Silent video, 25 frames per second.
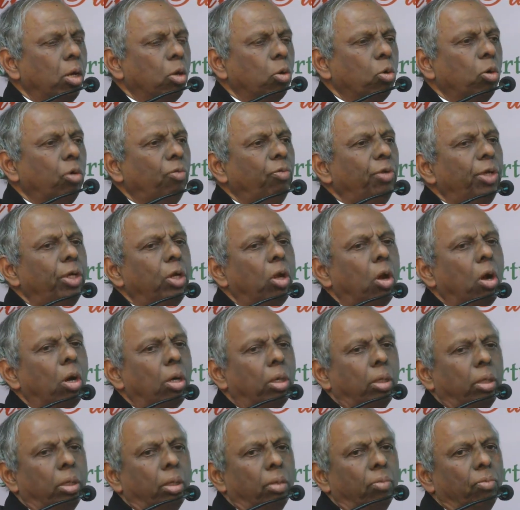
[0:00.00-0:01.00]
Could we
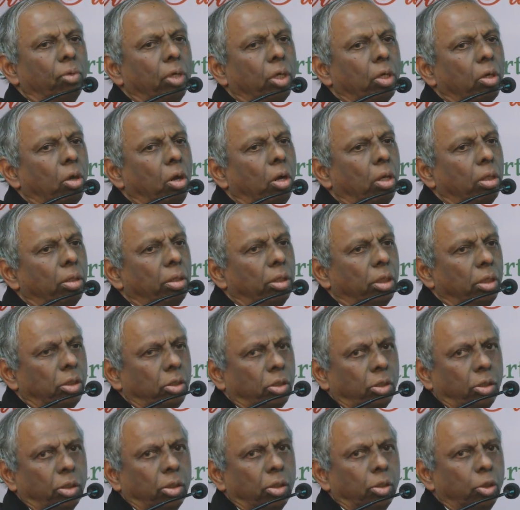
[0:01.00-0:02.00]
not work on
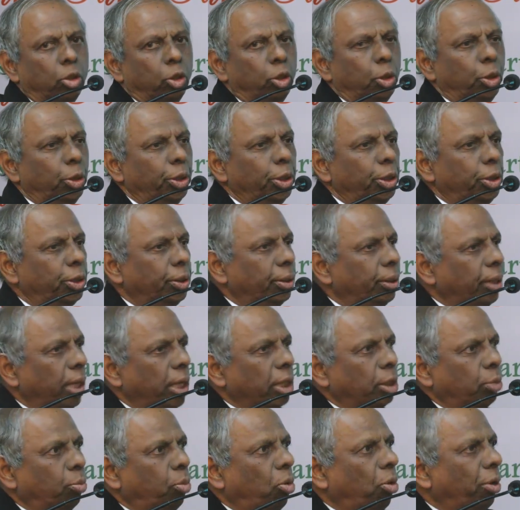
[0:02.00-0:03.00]
this situation,
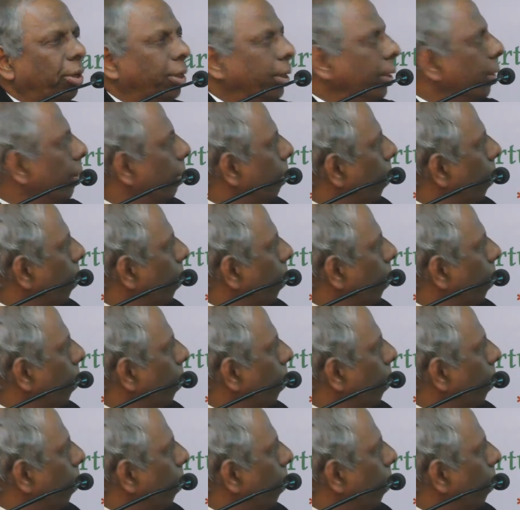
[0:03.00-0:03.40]
exploit it?